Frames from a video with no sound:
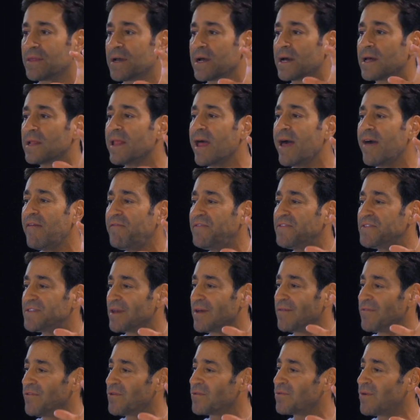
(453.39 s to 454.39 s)
The cleft
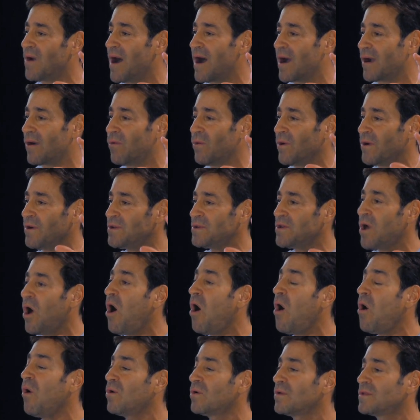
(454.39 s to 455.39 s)
of the rock. We're
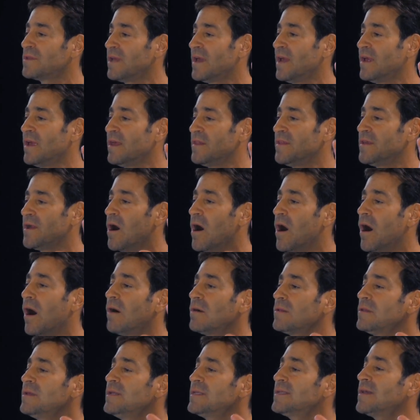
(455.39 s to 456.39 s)
told the
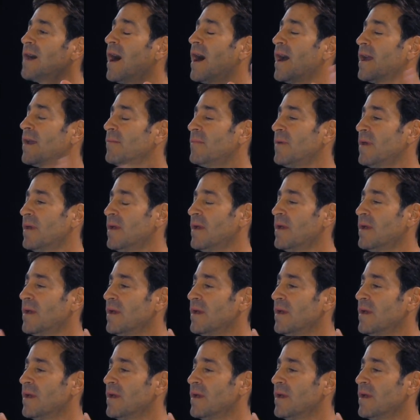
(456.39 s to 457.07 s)
only time